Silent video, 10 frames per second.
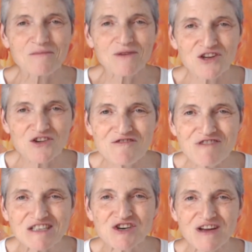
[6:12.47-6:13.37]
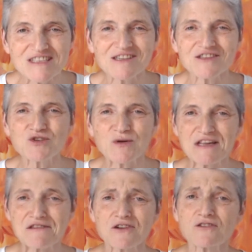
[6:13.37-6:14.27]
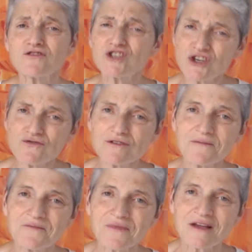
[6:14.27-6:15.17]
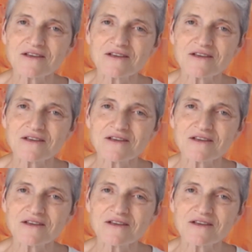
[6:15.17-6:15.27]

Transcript: Mercury retrograde till the 23rd of June.